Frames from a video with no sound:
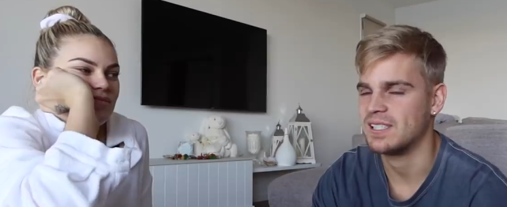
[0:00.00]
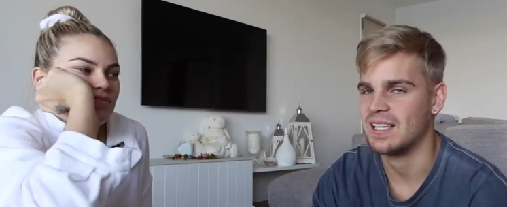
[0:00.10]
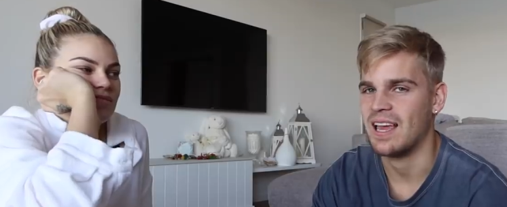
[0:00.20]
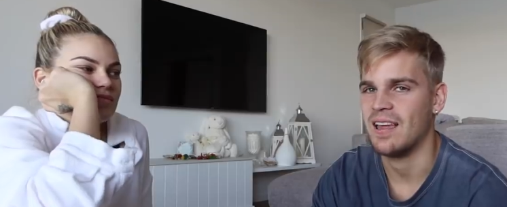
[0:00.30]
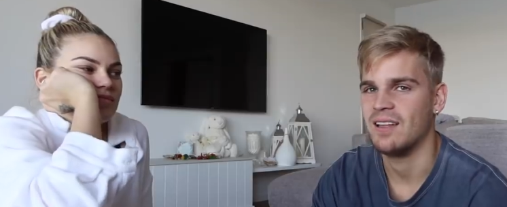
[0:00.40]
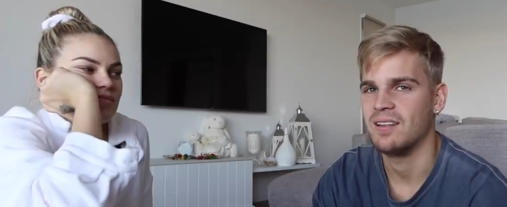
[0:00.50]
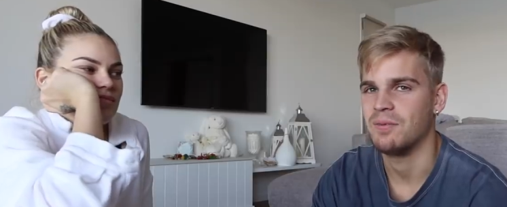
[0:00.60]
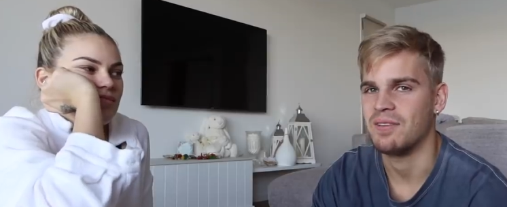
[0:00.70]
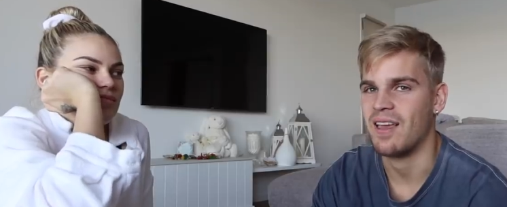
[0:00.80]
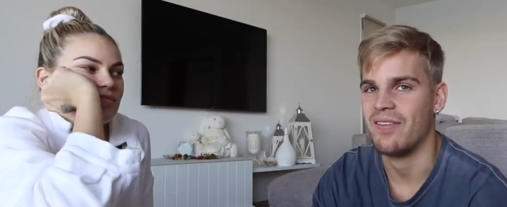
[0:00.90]
Speaker 1: thing
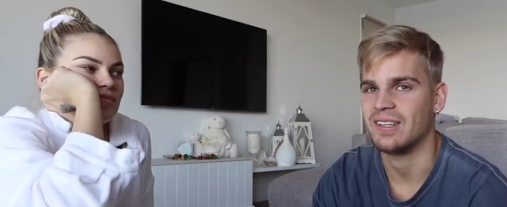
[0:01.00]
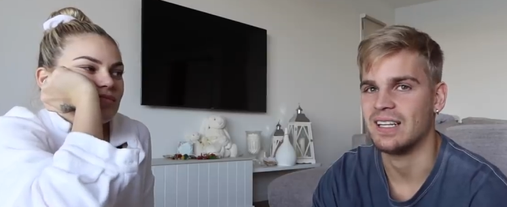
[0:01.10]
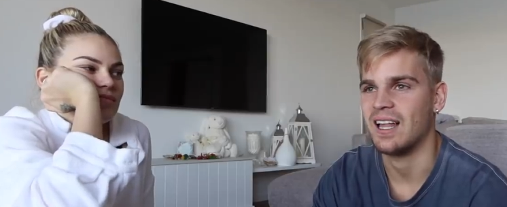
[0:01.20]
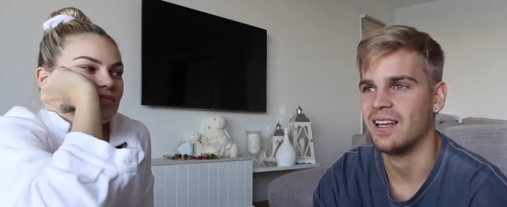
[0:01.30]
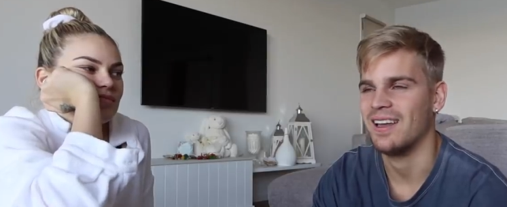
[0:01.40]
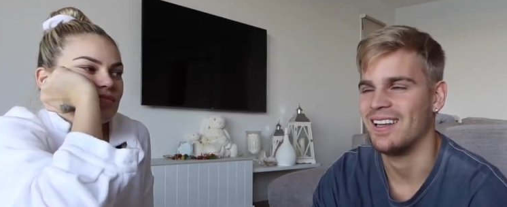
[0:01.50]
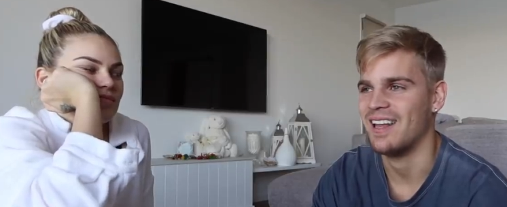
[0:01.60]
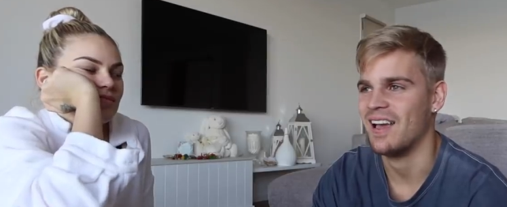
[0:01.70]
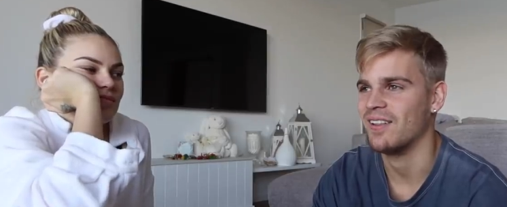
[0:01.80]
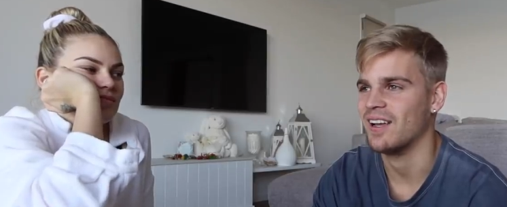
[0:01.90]
we've ever done.
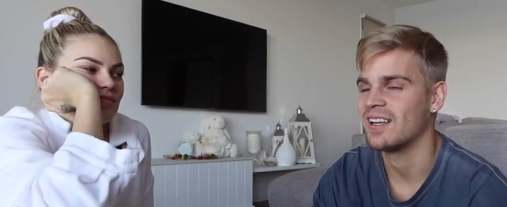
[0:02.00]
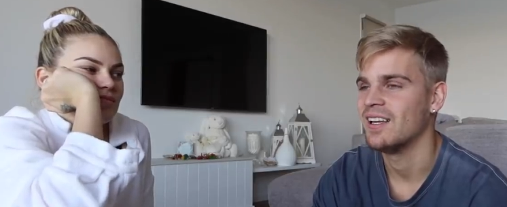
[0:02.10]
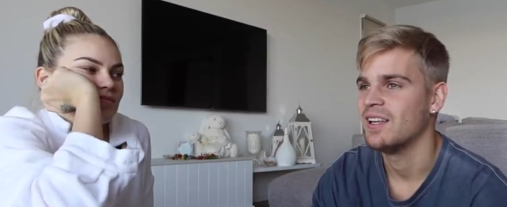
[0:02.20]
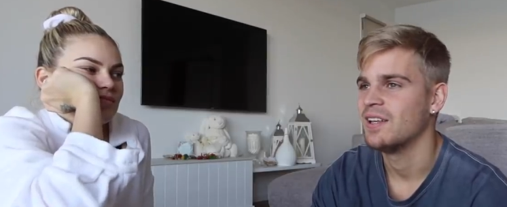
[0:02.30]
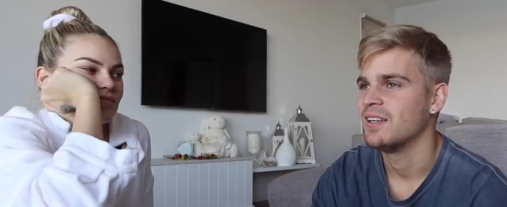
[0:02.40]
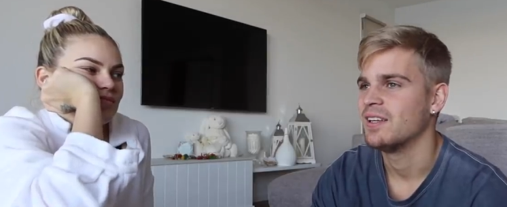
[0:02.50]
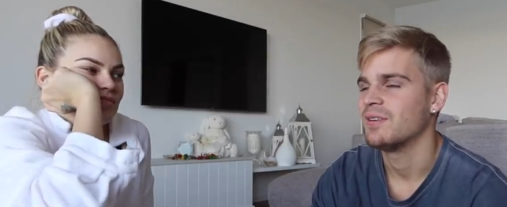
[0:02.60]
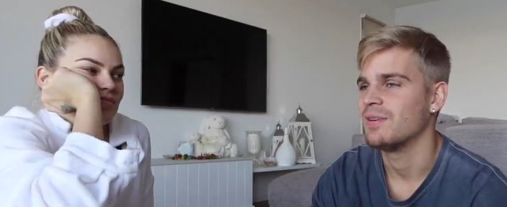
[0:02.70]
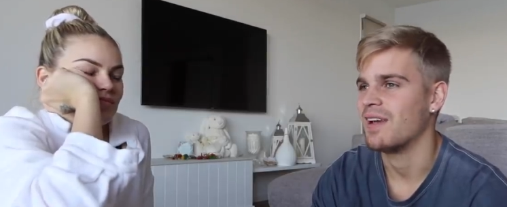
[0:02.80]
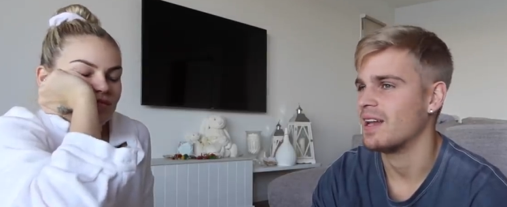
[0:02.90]
And now, like,
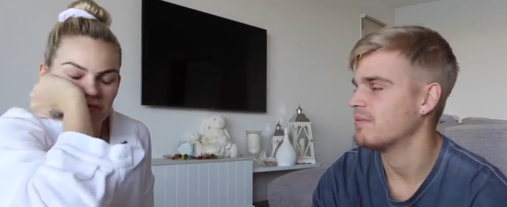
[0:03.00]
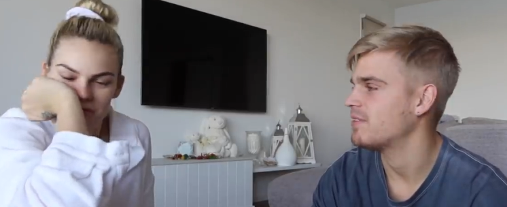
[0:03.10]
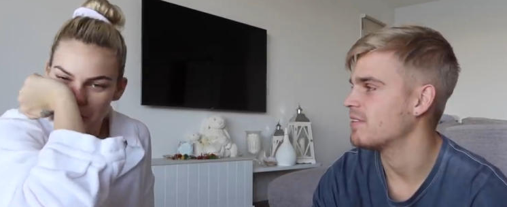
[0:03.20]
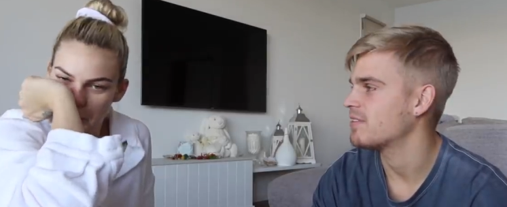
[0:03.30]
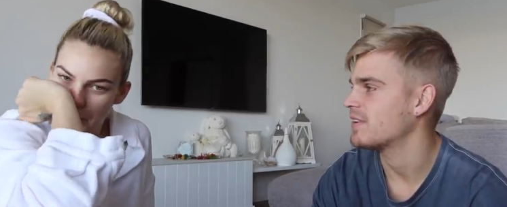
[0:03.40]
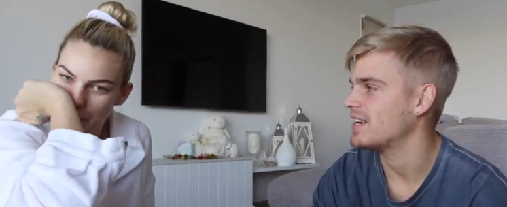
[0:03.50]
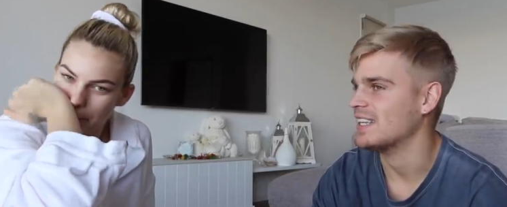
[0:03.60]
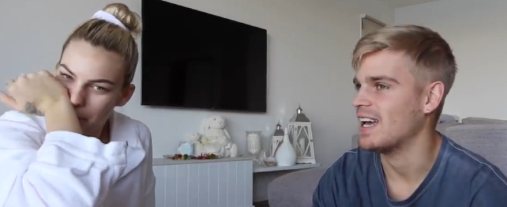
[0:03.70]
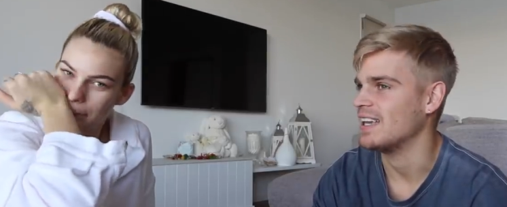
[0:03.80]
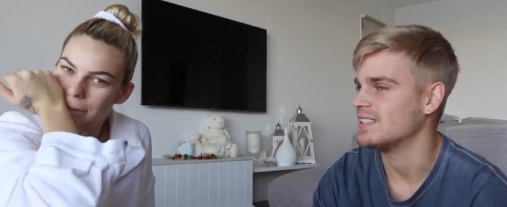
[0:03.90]
we've had him for
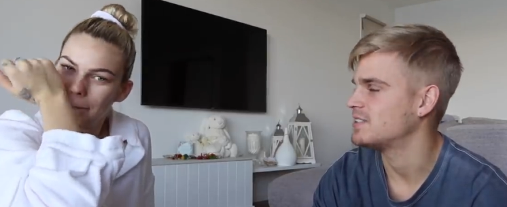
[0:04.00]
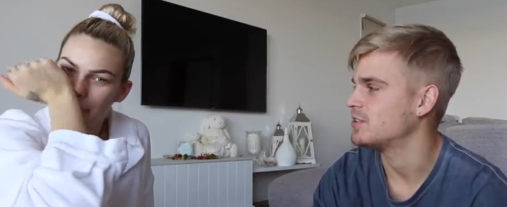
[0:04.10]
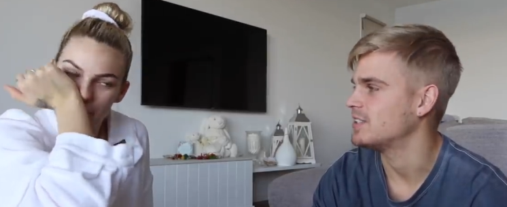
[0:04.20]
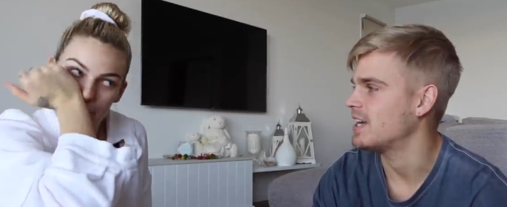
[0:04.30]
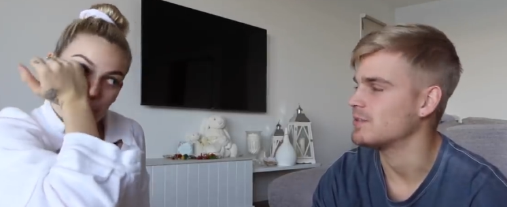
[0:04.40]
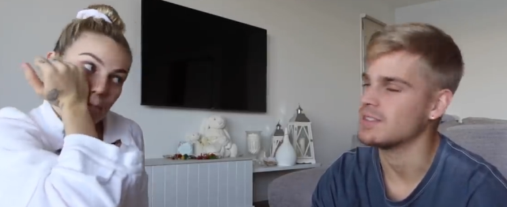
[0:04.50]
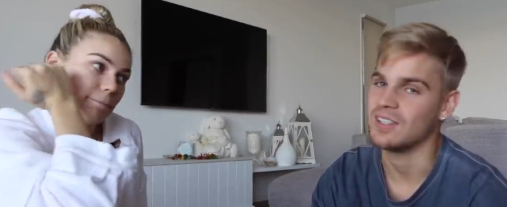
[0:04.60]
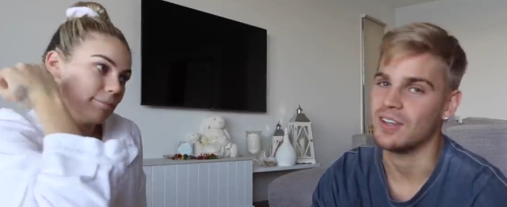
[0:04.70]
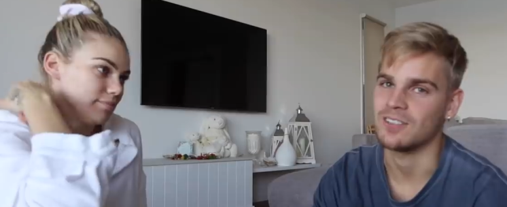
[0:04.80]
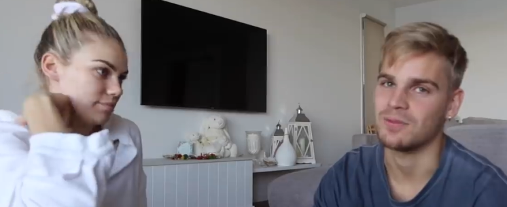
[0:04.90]
three days. Two days was
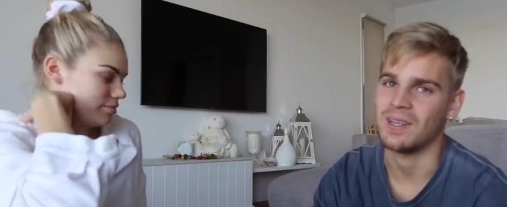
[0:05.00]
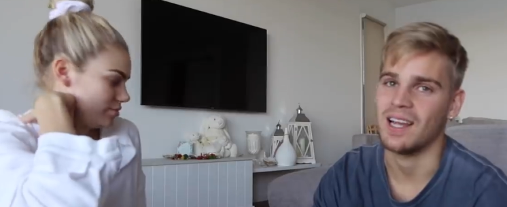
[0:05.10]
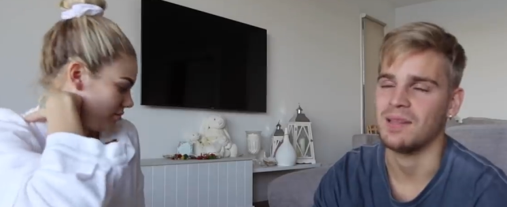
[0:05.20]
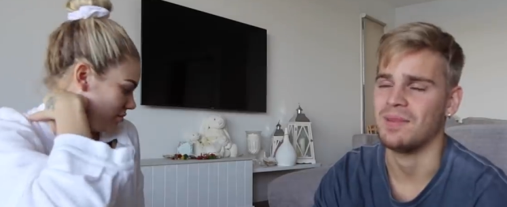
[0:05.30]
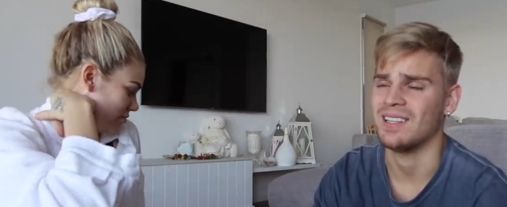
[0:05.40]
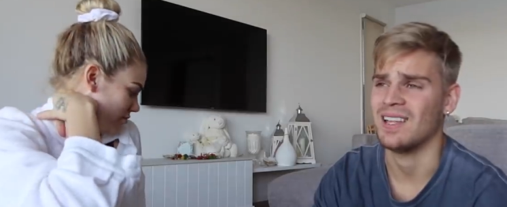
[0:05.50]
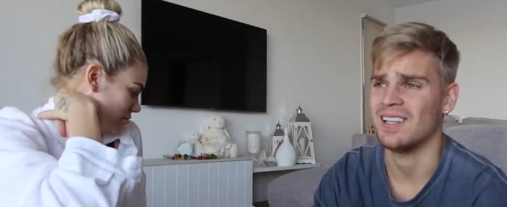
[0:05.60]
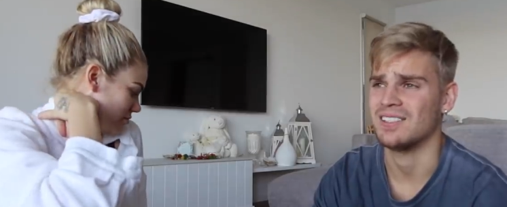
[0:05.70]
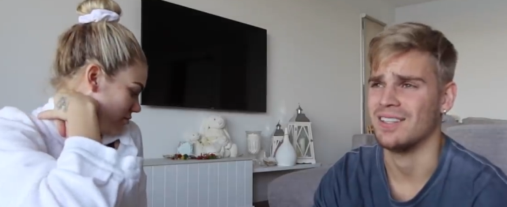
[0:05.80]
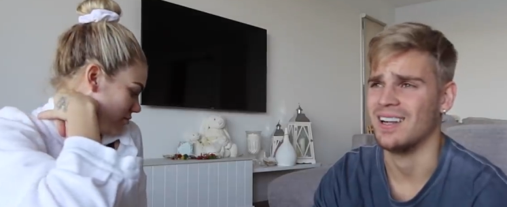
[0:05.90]
in the hospital. We had him here
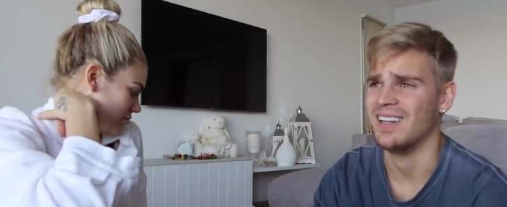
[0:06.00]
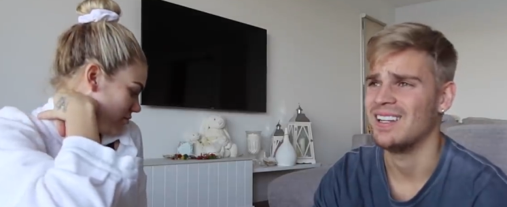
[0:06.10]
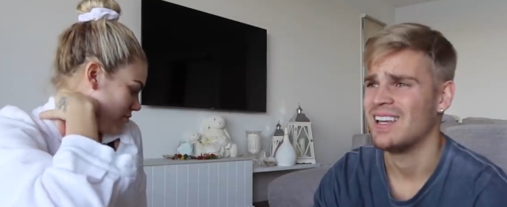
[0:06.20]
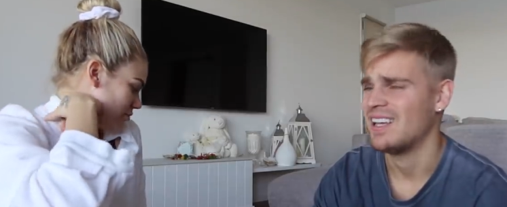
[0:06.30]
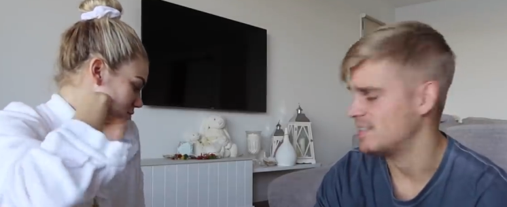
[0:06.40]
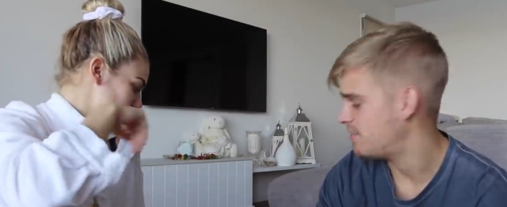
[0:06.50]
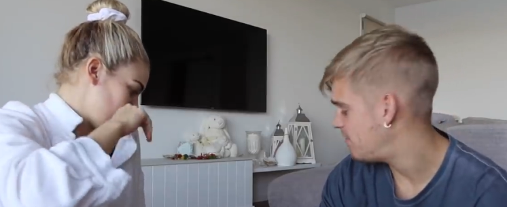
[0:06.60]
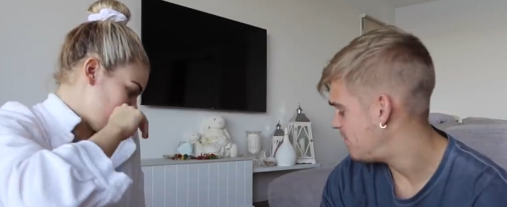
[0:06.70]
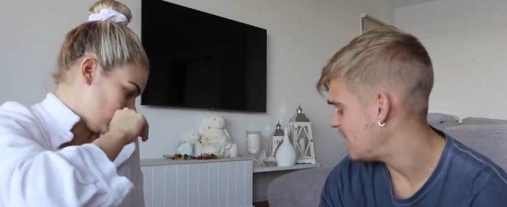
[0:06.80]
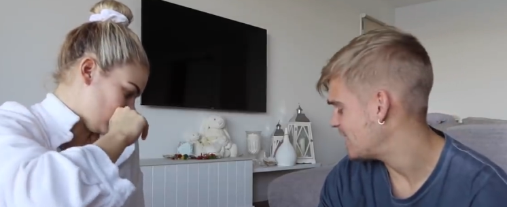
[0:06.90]
last night. He's a
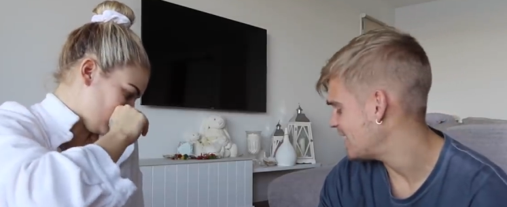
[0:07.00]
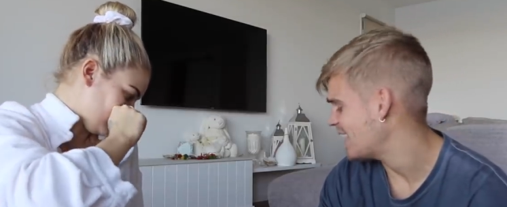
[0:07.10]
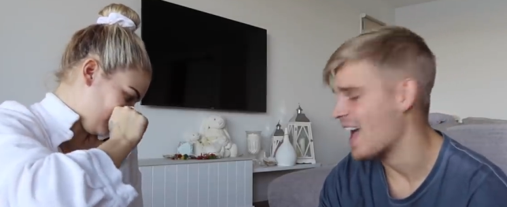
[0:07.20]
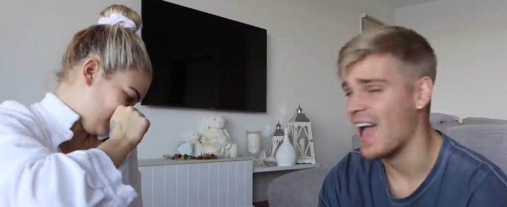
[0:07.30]
fucking